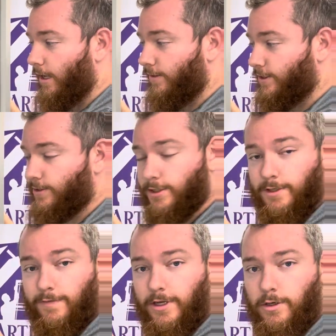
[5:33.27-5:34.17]
it's just
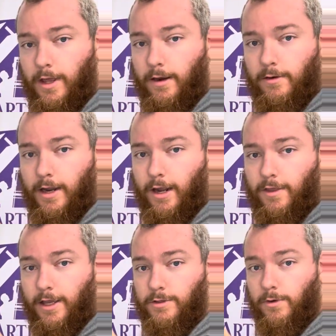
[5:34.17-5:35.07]
a feature that I
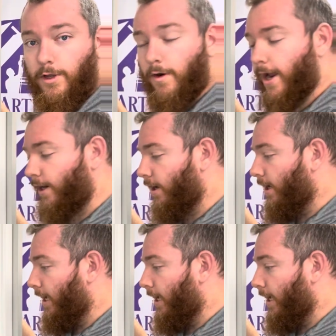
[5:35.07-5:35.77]
think is really great.